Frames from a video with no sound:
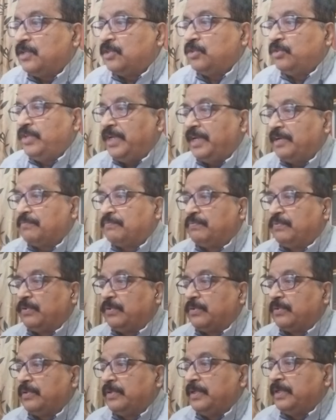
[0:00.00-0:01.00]

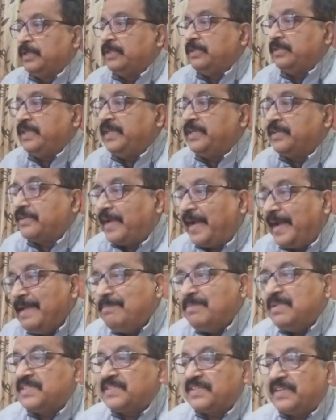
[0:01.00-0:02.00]
Therefore, the
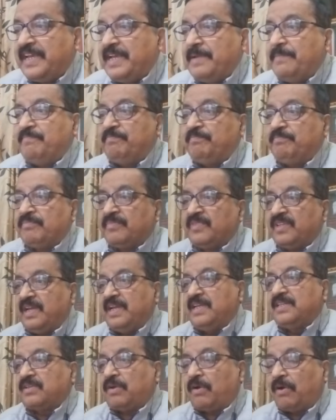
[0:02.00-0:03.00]
rhyme scheme
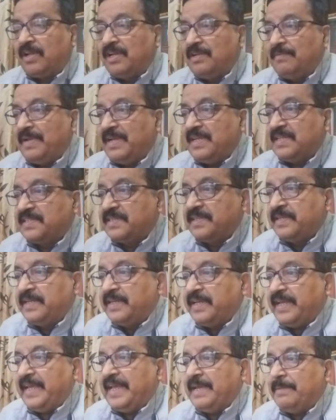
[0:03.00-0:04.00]
is always
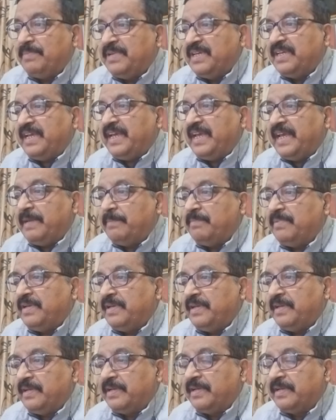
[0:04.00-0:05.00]
A B A
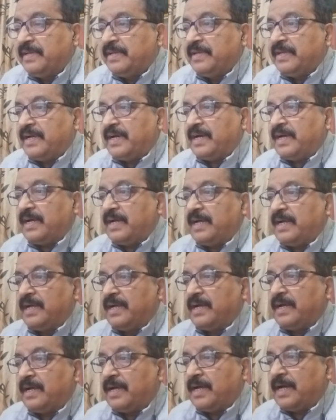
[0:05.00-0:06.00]
B,
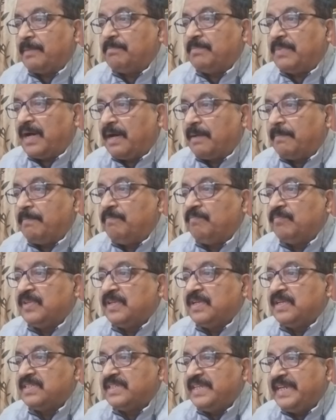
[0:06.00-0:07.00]
up up,
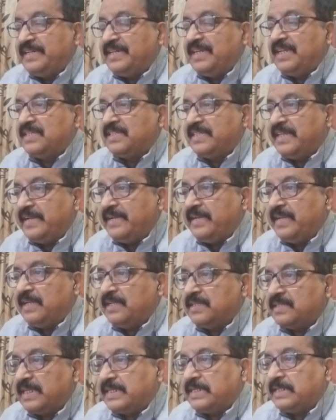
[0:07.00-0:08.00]
C D C
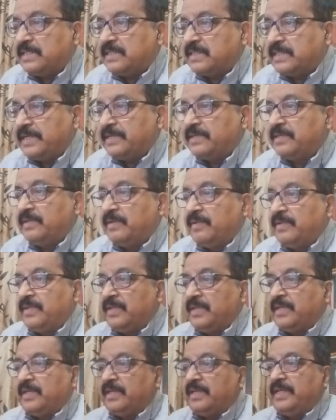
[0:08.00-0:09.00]
D, set set,
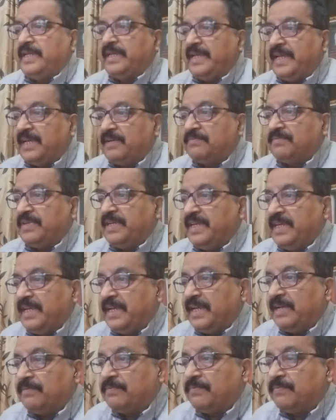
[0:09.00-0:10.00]
E F
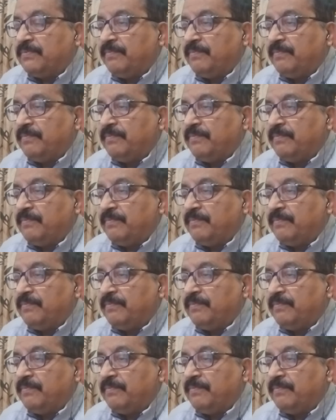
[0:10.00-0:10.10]
E F,